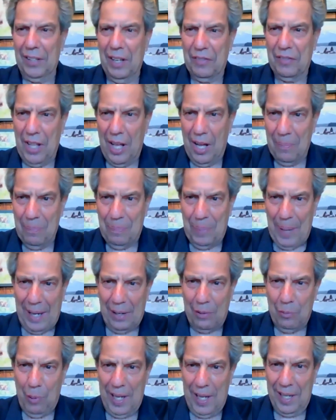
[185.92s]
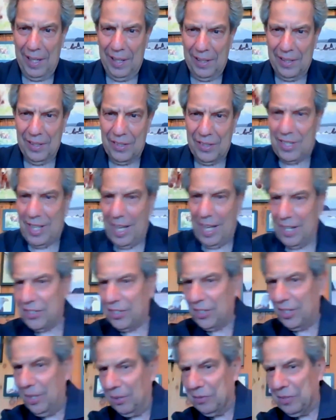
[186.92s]
I love the humpback whales
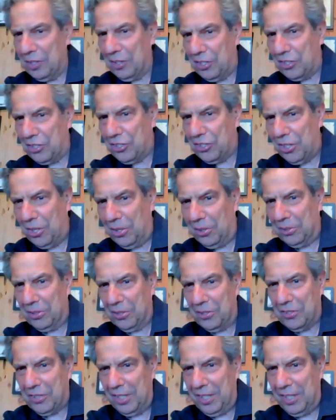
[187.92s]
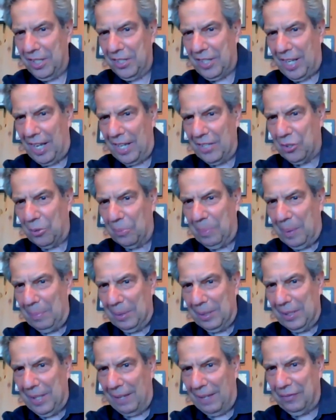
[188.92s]
actually over this shoulder. See, these guys are
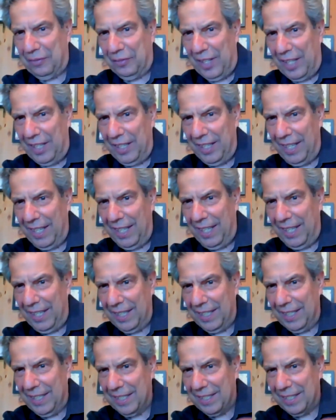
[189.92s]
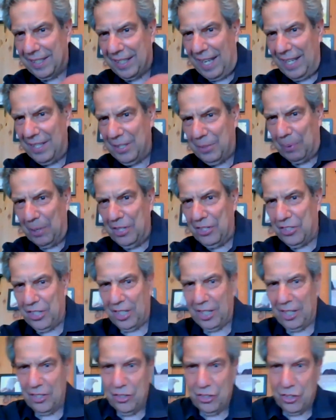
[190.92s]
bubble net feeding, and this guy's
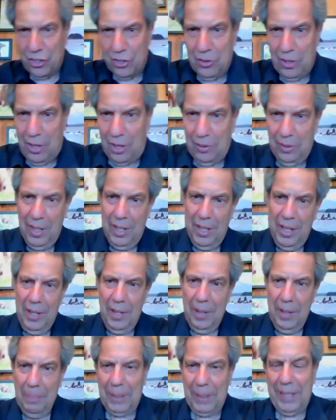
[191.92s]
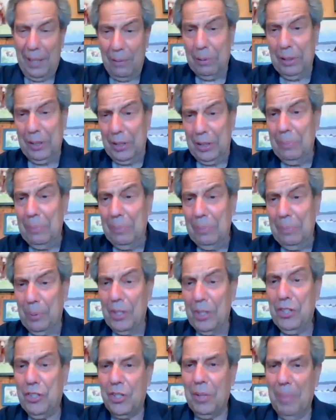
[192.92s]
breaching in Juneau. But they really
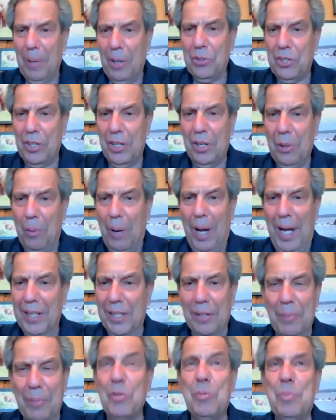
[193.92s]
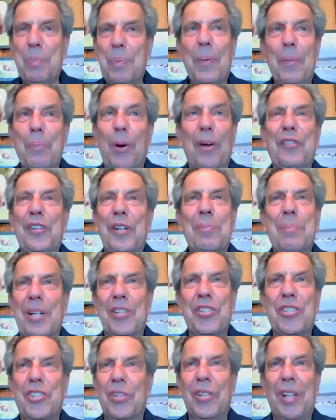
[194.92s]
breach the most in Hawaii. The most
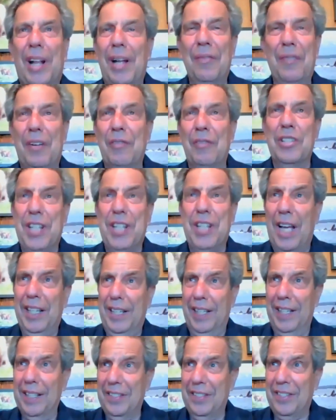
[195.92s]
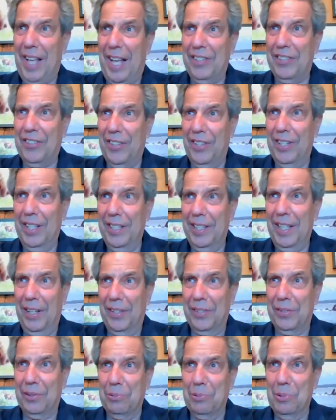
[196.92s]
perfect picture that I've ever taken is actually in
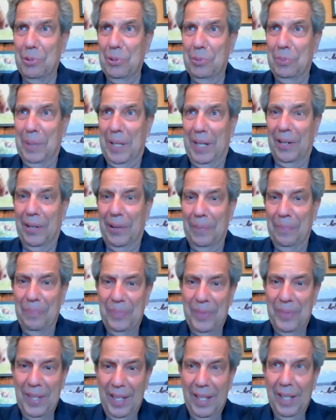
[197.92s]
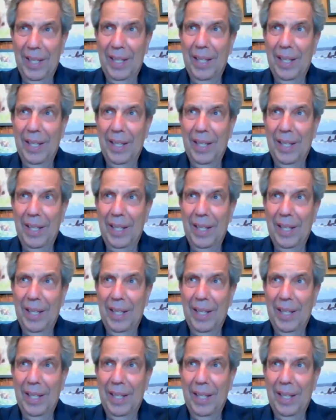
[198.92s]
the other room here